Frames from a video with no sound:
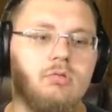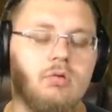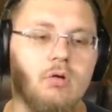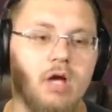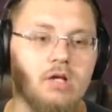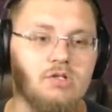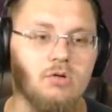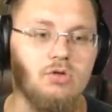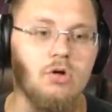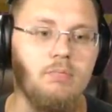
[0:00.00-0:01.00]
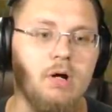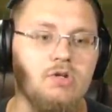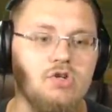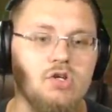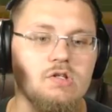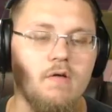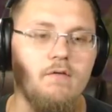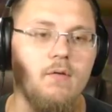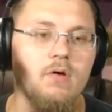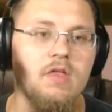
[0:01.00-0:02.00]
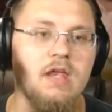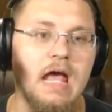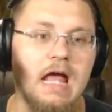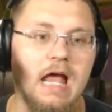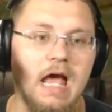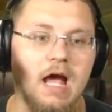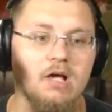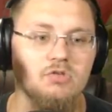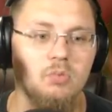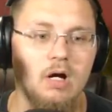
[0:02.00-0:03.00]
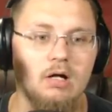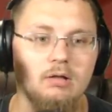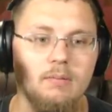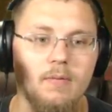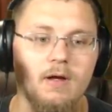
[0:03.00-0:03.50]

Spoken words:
Okay, so 2 punches for the gnat as well.